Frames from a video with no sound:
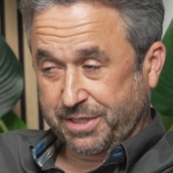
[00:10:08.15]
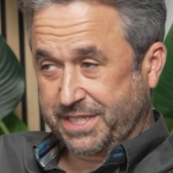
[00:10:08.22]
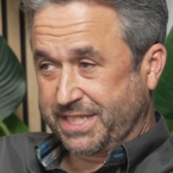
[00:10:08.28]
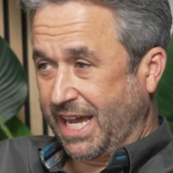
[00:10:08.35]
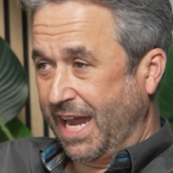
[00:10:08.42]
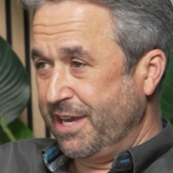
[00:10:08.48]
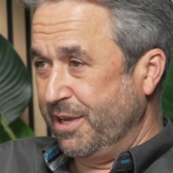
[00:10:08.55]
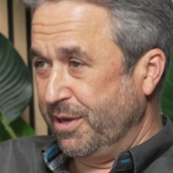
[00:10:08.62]

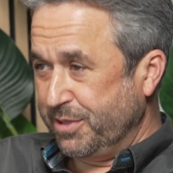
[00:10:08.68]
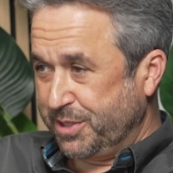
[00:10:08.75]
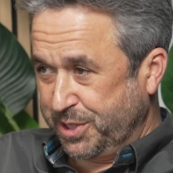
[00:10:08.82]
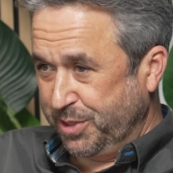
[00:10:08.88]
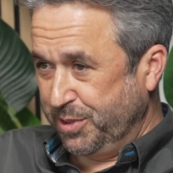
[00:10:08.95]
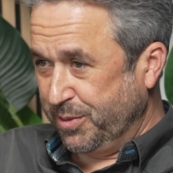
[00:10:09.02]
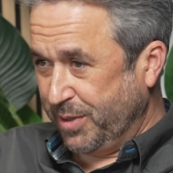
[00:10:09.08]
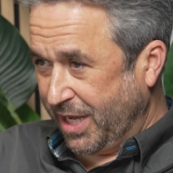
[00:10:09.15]
side note
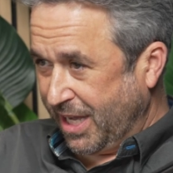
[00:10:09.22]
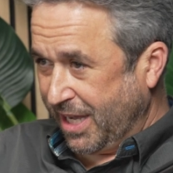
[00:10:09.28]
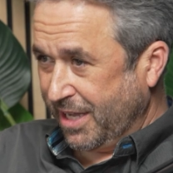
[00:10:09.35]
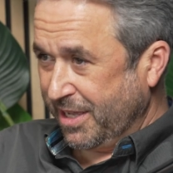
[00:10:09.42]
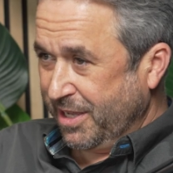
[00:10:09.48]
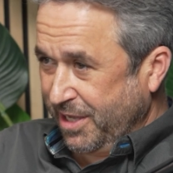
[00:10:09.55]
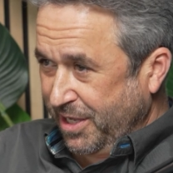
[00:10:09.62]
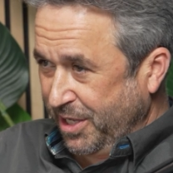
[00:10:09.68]
too,
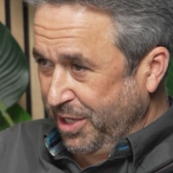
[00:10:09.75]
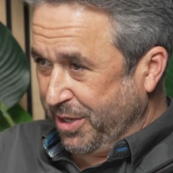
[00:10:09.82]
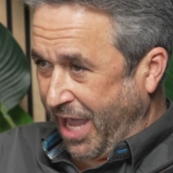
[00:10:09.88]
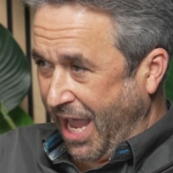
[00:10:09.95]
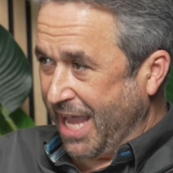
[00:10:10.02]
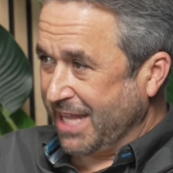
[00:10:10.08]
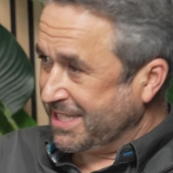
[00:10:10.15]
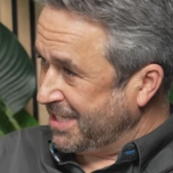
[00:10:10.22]
you
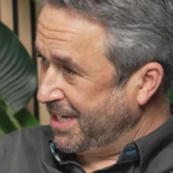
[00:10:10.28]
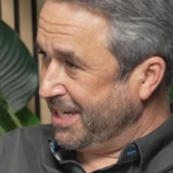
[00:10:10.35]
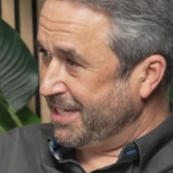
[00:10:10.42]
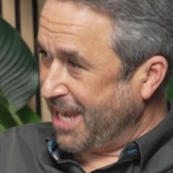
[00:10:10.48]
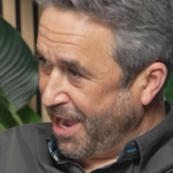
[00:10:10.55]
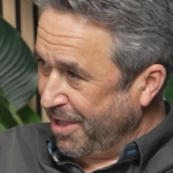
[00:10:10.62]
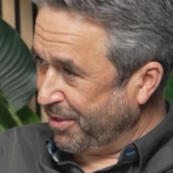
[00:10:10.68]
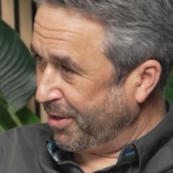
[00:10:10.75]
can sneak
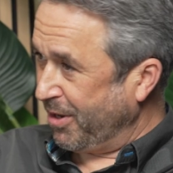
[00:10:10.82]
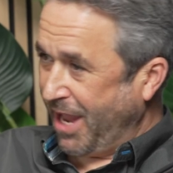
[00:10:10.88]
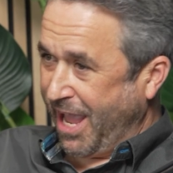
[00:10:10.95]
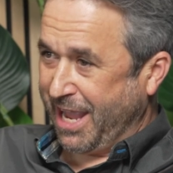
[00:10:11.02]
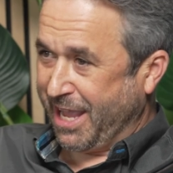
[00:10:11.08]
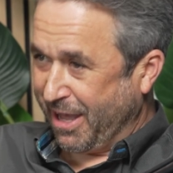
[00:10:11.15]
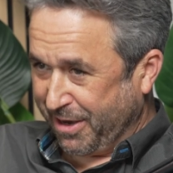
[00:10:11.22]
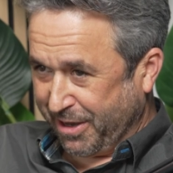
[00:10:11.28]
down there and
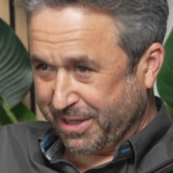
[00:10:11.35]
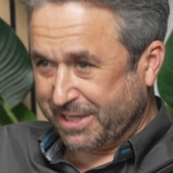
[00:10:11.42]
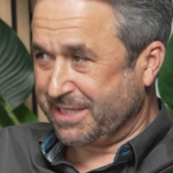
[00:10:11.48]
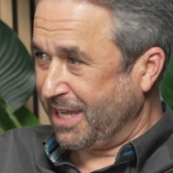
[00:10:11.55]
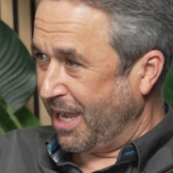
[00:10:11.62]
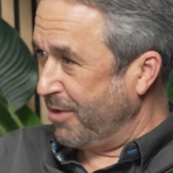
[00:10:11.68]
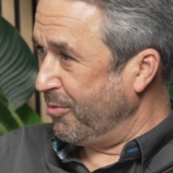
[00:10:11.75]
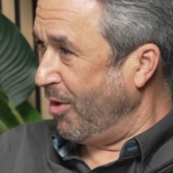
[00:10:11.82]
hang out on the
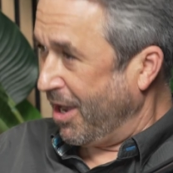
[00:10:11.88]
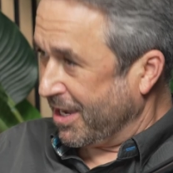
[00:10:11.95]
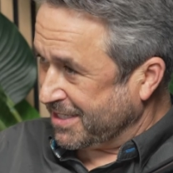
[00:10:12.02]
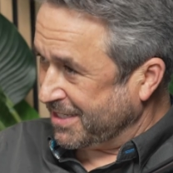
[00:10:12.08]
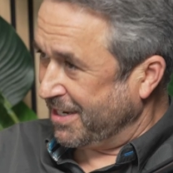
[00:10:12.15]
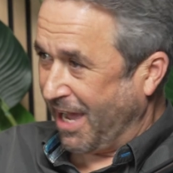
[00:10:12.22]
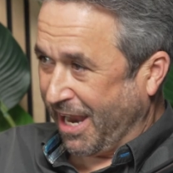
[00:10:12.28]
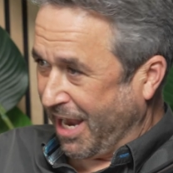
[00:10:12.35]

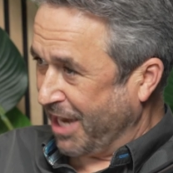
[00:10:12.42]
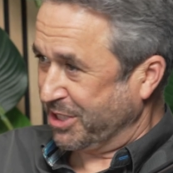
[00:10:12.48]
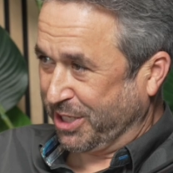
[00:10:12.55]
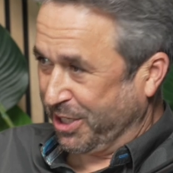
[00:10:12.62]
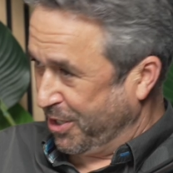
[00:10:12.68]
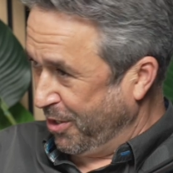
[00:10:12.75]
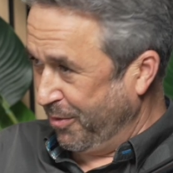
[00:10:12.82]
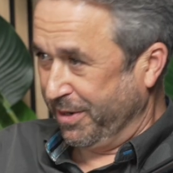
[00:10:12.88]
sidewalks and not
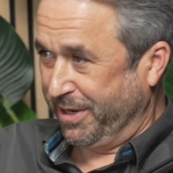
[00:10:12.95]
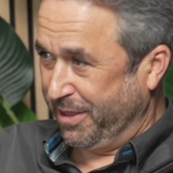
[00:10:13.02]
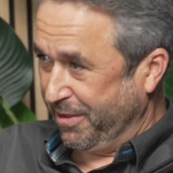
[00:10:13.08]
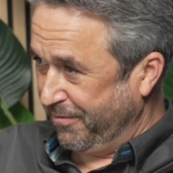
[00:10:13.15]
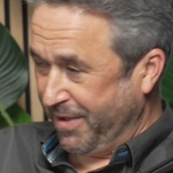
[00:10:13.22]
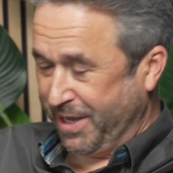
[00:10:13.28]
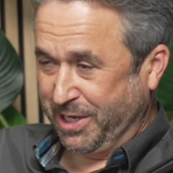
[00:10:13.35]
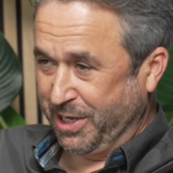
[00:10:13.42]
actually go into
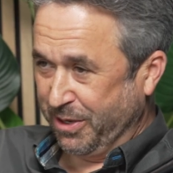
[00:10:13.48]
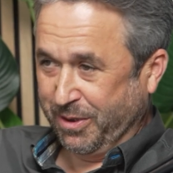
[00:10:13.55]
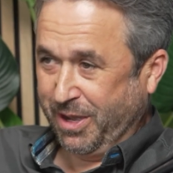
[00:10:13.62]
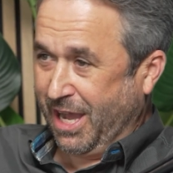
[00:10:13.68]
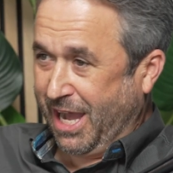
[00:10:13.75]
the venue.